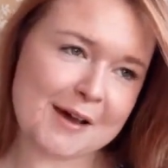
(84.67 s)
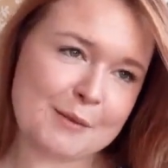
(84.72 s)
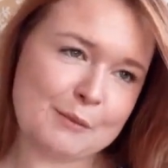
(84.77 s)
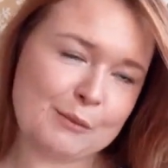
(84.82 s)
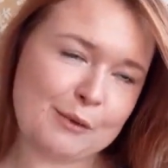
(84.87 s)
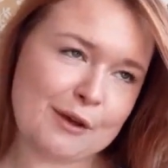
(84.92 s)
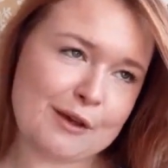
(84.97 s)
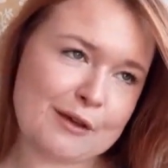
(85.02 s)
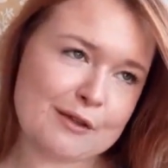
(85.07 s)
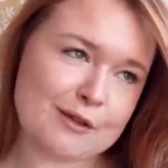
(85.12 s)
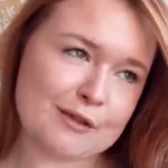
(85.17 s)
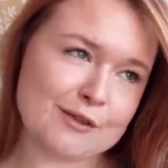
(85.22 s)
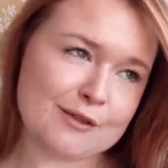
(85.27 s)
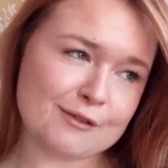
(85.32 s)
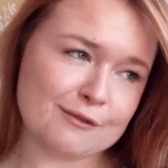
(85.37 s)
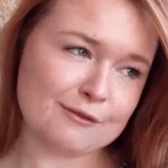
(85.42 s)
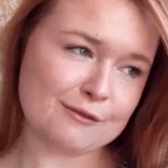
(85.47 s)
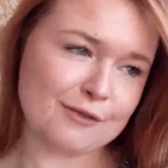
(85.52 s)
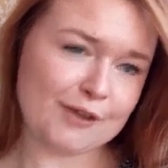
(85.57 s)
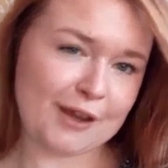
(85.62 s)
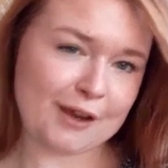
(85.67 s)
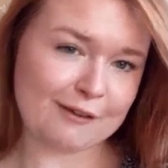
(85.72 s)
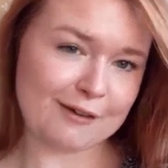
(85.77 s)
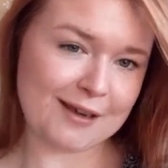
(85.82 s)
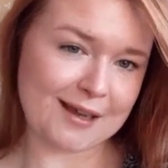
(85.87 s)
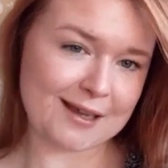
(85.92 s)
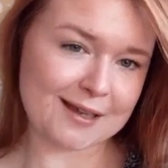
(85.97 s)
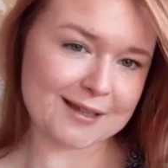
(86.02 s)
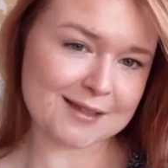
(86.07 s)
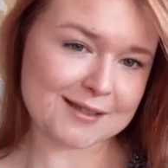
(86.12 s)
with
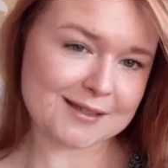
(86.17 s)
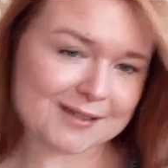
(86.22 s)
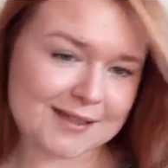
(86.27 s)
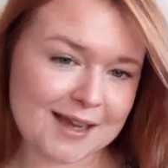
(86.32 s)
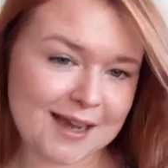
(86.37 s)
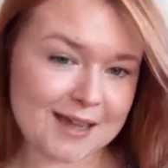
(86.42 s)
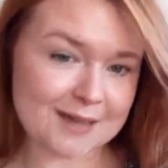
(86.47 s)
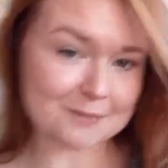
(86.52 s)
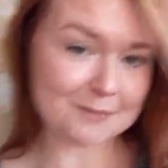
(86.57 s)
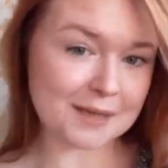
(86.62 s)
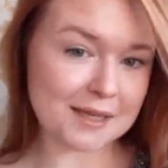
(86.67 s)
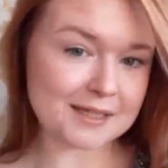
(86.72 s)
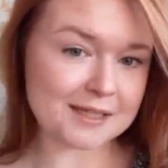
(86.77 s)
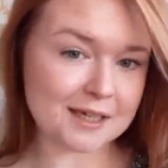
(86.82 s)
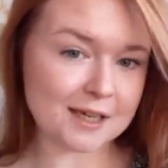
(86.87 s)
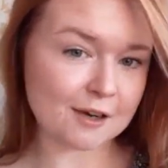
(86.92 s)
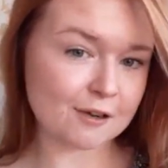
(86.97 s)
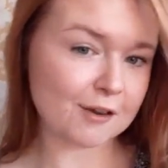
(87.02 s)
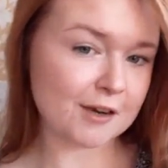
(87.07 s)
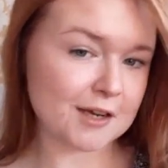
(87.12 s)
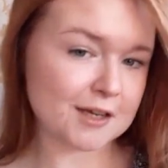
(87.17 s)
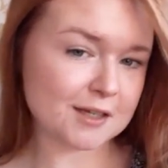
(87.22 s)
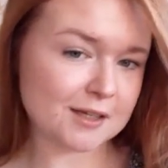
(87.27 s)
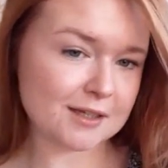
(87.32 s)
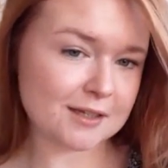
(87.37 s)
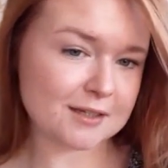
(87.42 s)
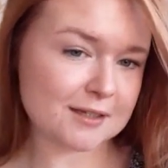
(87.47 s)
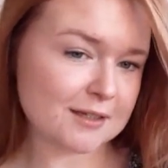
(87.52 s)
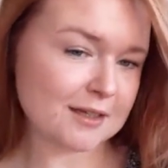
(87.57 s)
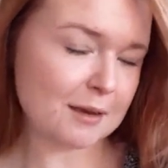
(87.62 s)
various handmade
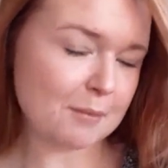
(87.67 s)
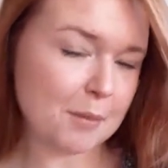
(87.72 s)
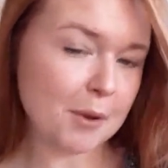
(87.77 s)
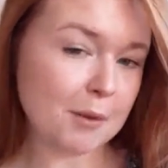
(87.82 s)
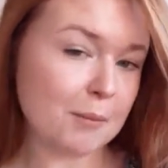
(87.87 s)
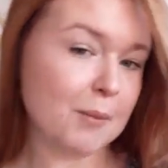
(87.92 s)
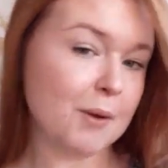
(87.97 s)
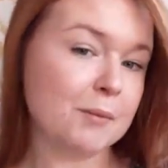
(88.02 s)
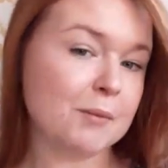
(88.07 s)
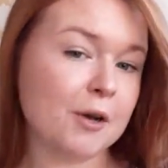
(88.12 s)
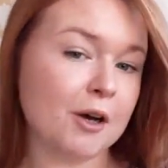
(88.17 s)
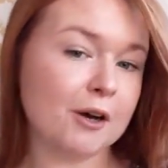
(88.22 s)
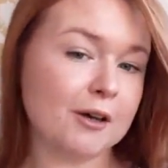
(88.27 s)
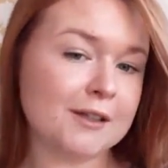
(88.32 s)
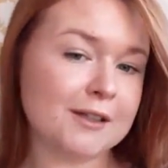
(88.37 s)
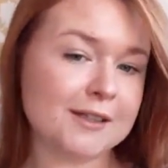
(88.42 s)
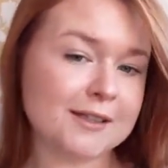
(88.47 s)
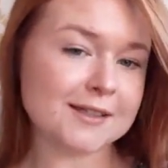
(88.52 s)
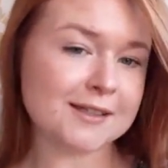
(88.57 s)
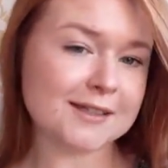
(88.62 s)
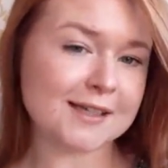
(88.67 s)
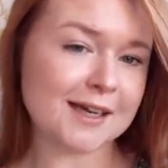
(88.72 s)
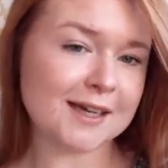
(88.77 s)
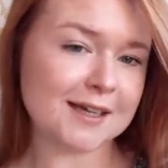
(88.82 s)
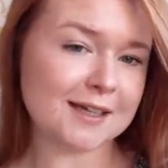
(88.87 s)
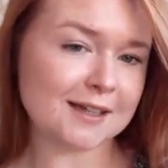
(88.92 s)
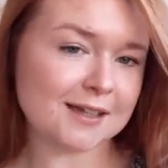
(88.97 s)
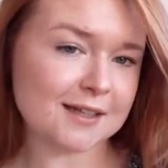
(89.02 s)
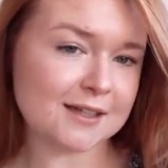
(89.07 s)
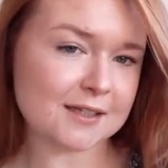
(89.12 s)
decorations, a pom-pom garland
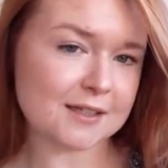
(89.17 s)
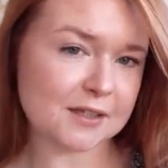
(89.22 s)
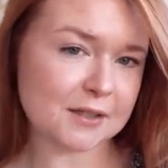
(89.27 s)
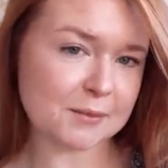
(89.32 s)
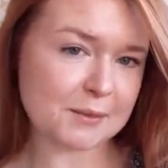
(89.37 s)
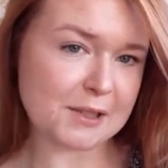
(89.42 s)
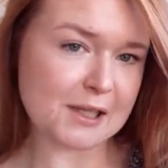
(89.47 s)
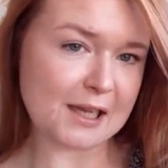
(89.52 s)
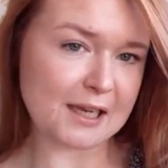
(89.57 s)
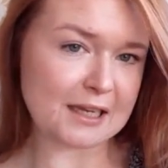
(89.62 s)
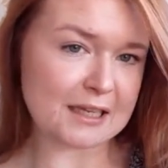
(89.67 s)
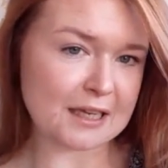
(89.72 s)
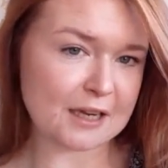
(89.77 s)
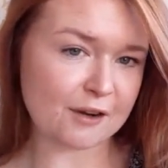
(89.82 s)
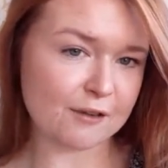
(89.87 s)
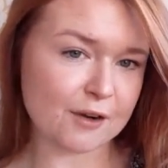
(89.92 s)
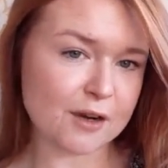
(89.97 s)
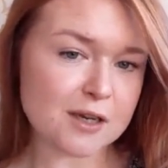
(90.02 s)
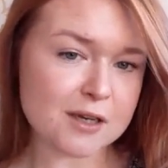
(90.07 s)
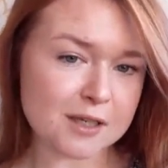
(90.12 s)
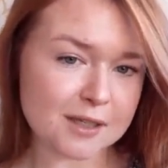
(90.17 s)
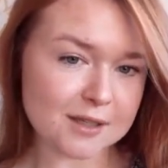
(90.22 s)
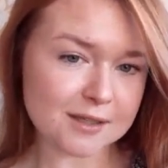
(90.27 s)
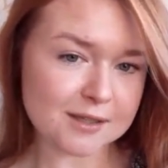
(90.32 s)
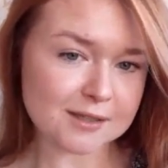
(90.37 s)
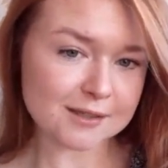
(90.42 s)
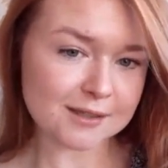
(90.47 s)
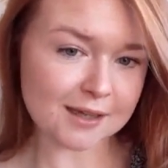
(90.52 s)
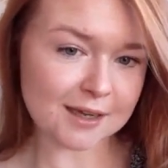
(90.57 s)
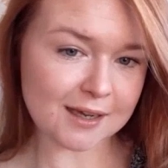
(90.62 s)
and some clay
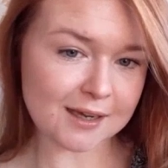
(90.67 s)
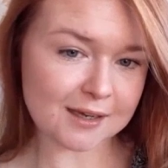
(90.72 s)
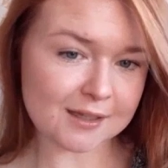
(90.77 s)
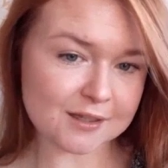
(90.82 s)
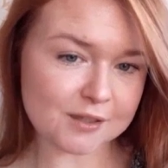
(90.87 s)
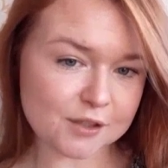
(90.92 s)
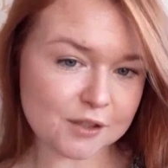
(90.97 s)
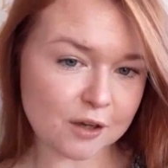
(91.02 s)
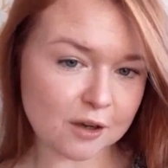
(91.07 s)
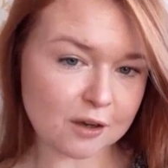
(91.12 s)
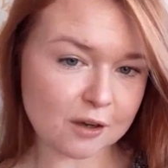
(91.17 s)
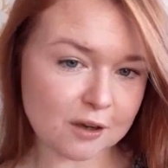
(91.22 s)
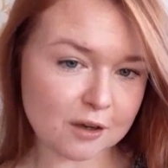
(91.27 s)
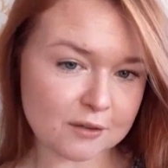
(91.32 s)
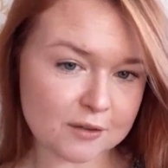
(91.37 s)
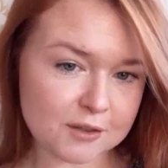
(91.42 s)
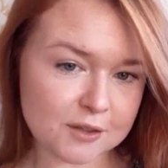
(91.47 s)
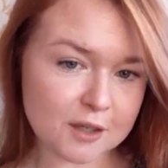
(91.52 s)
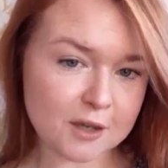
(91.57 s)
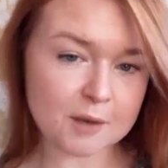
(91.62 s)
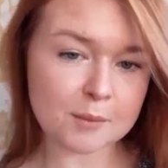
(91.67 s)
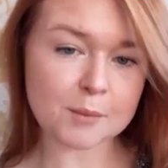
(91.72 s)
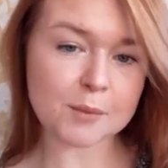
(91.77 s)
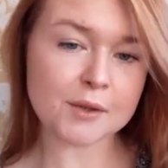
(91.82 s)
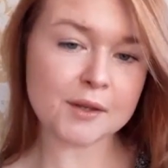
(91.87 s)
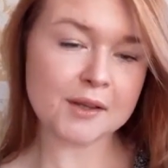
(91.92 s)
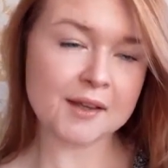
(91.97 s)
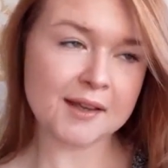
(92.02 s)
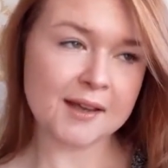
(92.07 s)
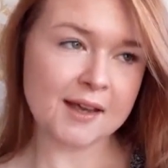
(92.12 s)
decorations and a star on the top.
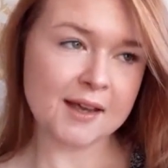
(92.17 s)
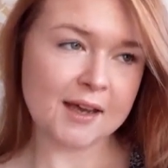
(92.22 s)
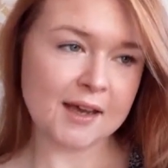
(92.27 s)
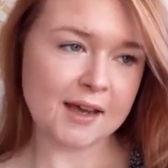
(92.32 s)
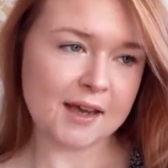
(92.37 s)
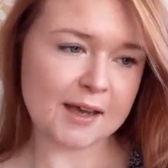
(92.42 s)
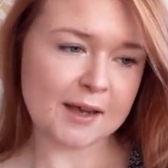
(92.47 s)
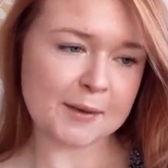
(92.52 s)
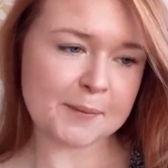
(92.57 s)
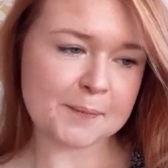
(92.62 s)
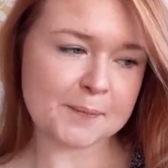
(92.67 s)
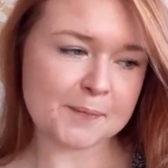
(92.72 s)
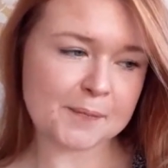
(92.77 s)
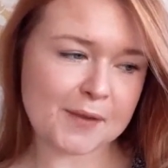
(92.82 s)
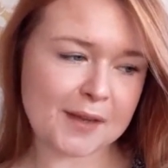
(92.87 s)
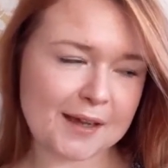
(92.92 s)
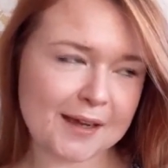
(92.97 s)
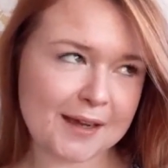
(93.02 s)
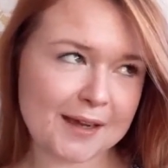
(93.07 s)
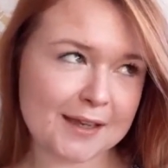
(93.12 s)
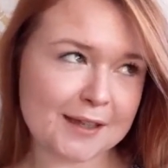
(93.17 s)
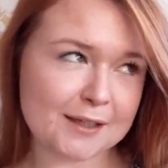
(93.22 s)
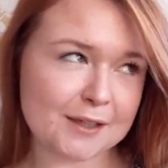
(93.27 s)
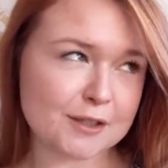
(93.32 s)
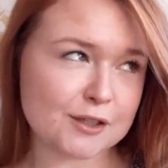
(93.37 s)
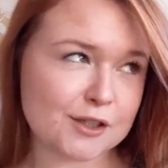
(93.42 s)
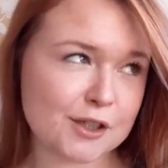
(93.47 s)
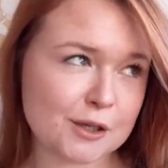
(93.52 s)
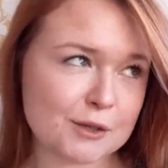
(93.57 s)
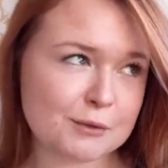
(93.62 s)
I'll
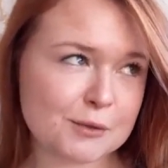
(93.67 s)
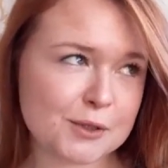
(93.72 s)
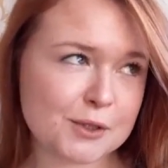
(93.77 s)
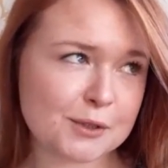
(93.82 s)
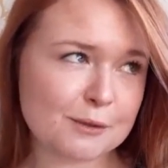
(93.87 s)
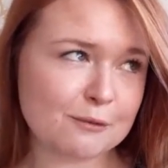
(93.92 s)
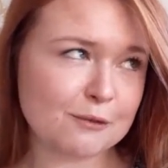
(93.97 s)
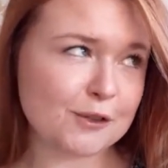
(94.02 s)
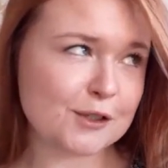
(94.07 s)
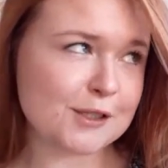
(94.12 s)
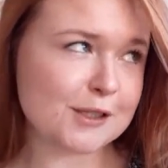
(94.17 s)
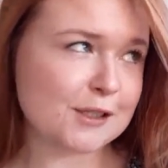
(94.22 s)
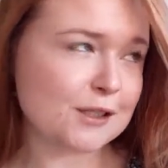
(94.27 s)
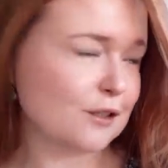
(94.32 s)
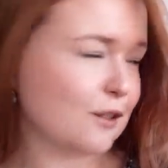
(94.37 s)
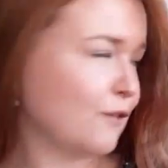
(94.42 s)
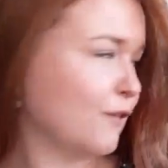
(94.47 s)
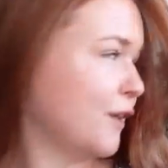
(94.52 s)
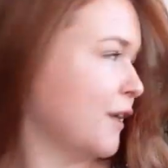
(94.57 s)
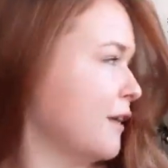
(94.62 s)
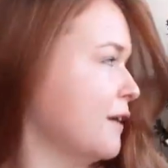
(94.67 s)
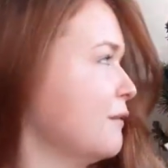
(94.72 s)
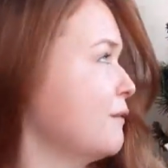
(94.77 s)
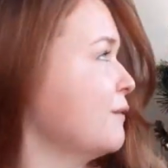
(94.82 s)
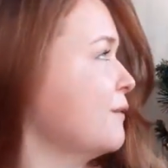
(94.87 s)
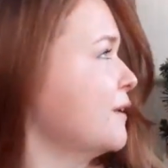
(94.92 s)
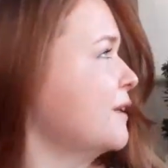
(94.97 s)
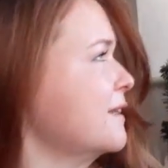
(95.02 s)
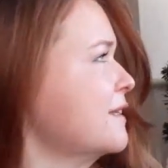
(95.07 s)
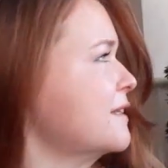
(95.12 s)
show some footage of it
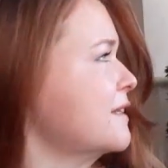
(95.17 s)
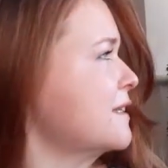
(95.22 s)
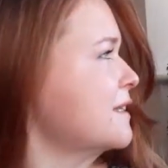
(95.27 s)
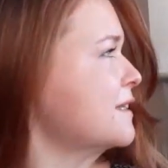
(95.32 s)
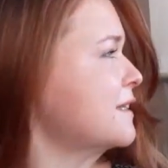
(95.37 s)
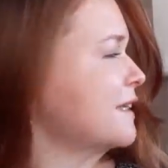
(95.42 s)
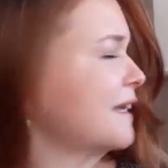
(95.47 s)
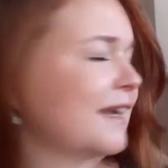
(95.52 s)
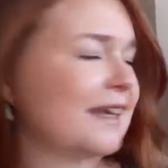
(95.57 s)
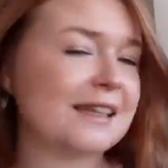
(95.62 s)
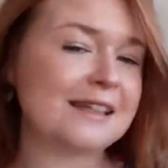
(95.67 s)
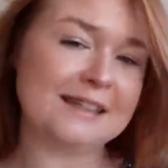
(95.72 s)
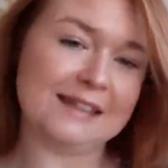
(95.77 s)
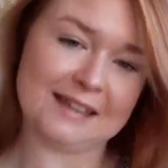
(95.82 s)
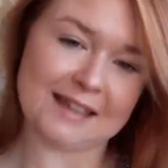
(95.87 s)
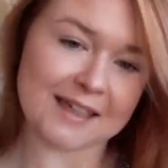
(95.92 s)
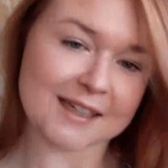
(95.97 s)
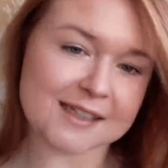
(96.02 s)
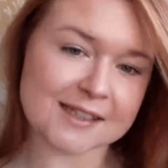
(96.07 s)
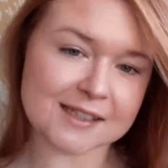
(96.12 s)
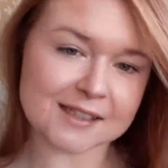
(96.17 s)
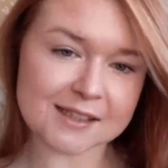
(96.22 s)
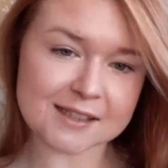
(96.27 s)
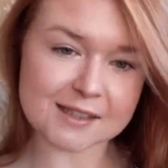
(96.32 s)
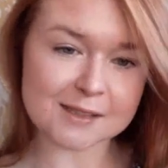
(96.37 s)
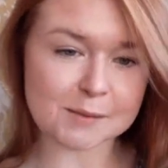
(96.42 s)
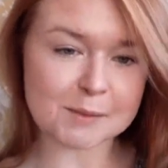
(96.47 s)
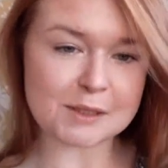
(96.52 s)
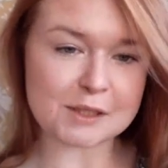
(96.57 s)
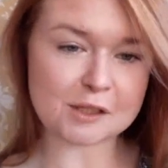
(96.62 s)
once it's like lit and
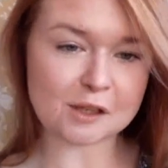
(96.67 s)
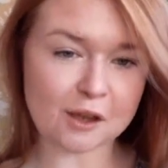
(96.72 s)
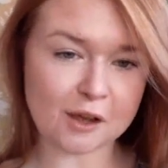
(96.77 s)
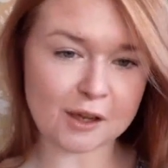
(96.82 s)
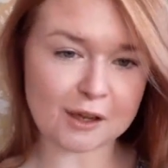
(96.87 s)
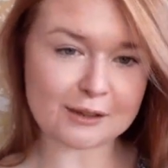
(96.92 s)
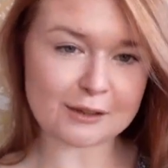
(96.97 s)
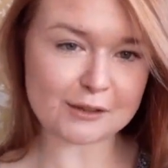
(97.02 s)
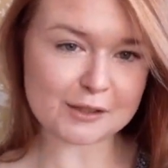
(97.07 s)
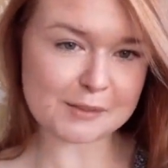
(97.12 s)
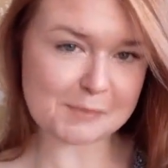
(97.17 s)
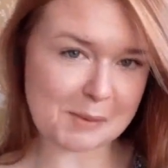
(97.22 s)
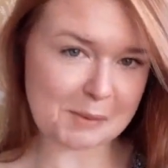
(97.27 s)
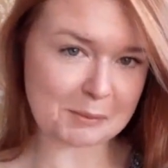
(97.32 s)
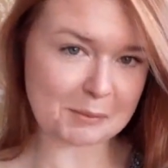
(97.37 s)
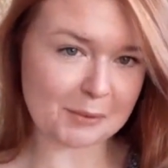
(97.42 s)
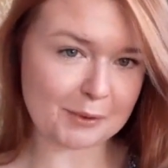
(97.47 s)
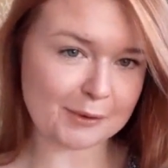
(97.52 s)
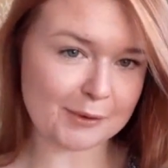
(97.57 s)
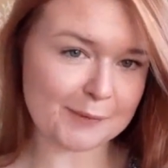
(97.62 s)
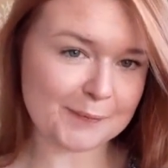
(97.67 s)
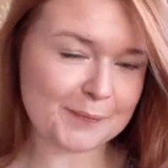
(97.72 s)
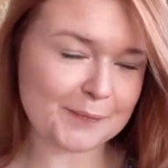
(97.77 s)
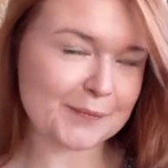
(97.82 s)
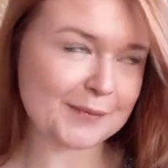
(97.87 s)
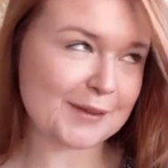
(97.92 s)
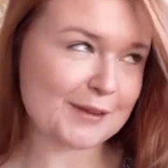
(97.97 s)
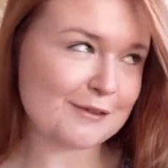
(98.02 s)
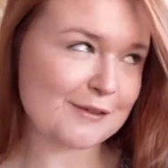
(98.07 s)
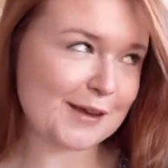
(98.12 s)
it's a bit dark, it looks a bit more
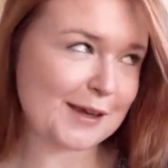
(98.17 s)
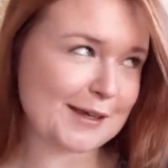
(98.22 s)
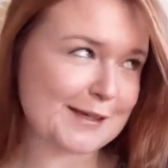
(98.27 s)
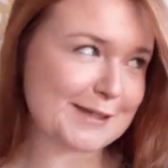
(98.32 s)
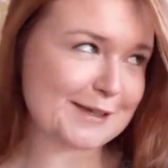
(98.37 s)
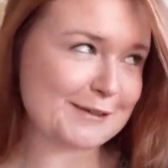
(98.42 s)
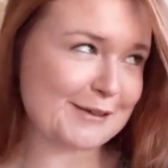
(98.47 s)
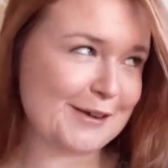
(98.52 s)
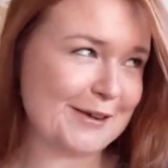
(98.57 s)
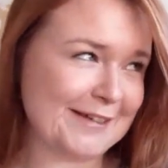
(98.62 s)
effective